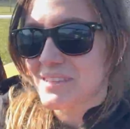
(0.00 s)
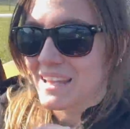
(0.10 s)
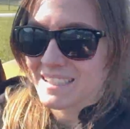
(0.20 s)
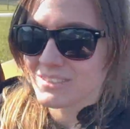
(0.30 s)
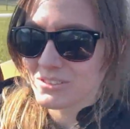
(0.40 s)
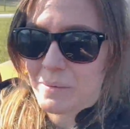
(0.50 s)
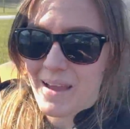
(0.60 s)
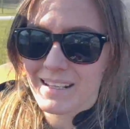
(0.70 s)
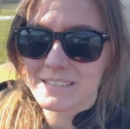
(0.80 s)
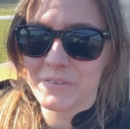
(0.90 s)
Less horsepower,
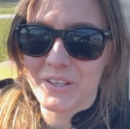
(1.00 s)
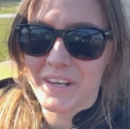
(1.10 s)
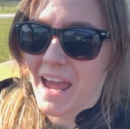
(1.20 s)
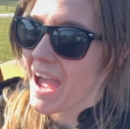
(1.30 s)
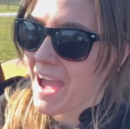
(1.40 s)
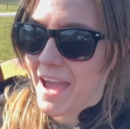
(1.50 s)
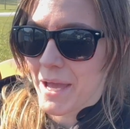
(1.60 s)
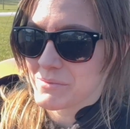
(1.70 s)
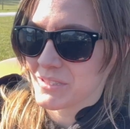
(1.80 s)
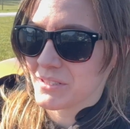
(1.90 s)
less fun?
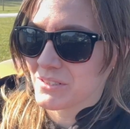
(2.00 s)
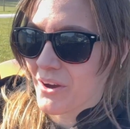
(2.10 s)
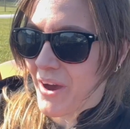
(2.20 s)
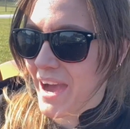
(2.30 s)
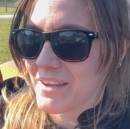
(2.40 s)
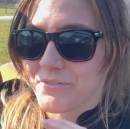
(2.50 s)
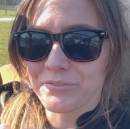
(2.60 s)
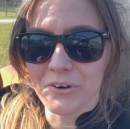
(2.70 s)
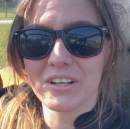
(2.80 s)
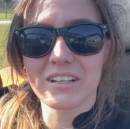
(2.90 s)
Absolutely not. I have
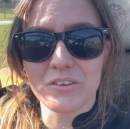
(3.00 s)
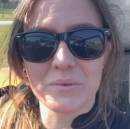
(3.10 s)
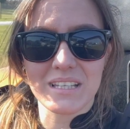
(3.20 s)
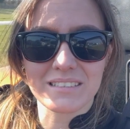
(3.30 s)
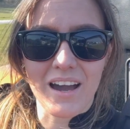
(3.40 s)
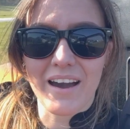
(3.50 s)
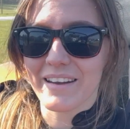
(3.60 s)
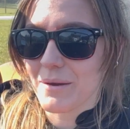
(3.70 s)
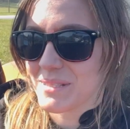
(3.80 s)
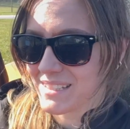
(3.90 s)
fallen in love with this car and
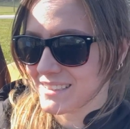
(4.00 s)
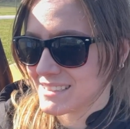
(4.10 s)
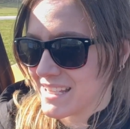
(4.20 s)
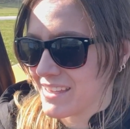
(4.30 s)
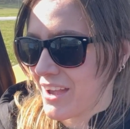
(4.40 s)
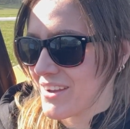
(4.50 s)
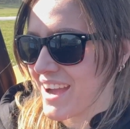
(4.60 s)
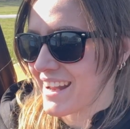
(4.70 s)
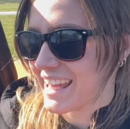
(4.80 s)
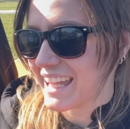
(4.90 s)
I'll be sad to see it go,
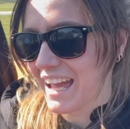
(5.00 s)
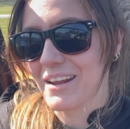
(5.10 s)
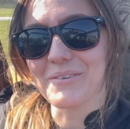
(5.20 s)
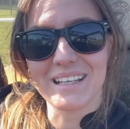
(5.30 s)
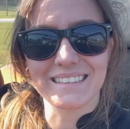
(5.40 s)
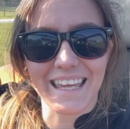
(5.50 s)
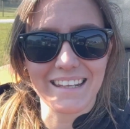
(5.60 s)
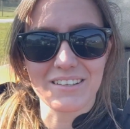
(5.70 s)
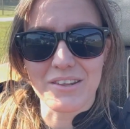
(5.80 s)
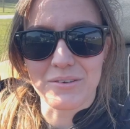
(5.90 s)
and I cannot wait to get in
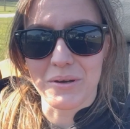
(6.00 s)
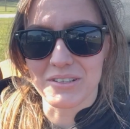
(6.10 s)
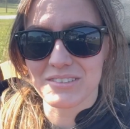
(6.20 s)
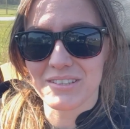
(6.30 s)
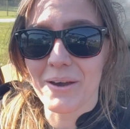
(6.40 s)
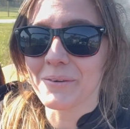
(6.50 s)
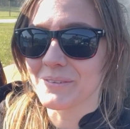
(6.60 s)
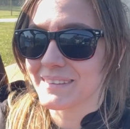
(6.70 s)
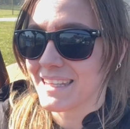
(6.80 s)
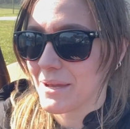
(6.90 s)
another one. So
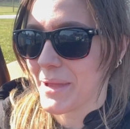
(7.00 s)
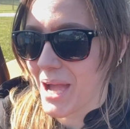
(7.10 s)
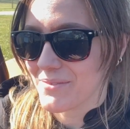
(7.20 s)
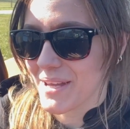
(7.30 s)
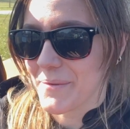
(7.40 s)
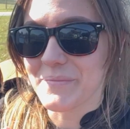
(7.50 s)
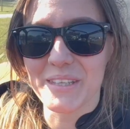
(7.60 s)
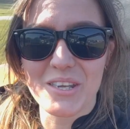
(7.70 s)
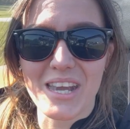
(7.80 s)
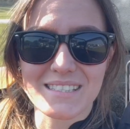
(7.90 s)
there we have it.
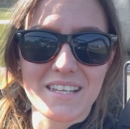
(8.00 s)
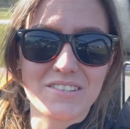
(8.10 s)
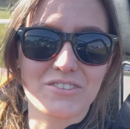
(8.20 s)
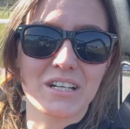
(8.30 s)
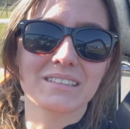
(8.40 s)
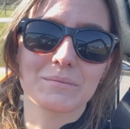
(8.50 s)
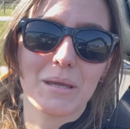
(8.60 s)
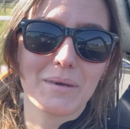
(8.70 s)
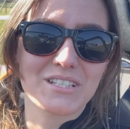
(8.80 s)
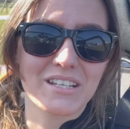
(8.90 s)
You guys know the drill. To make
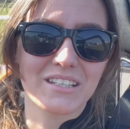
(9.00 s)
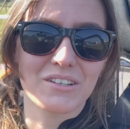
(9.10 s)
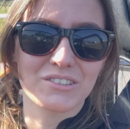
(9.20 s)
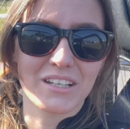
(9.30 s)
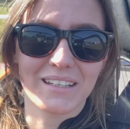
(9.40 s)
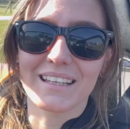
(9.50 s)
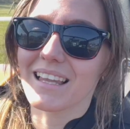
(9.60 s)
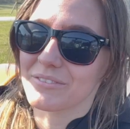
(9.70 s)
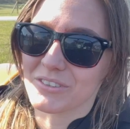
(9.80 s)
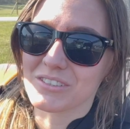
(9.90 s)
my journey your journey,
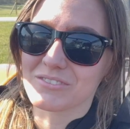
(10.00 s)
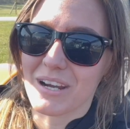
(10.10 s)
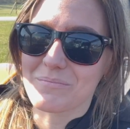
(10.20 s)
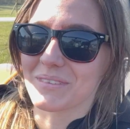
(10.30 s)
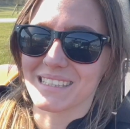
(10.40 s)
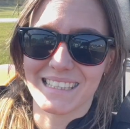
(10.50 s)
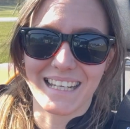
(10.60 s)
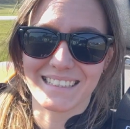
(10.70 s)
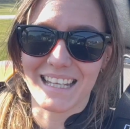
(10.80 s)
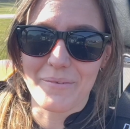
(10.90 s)
like, follow, subscribe, and I'll see you
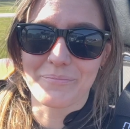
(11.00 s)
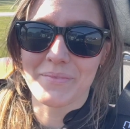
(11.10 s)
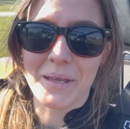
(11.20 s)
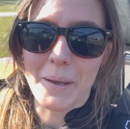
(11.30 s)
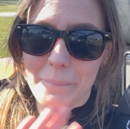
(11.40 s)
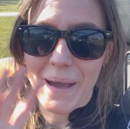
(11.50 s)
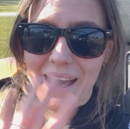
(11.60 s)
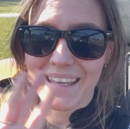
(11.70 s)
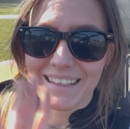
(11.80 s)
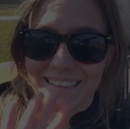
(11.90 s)
next time. Bye!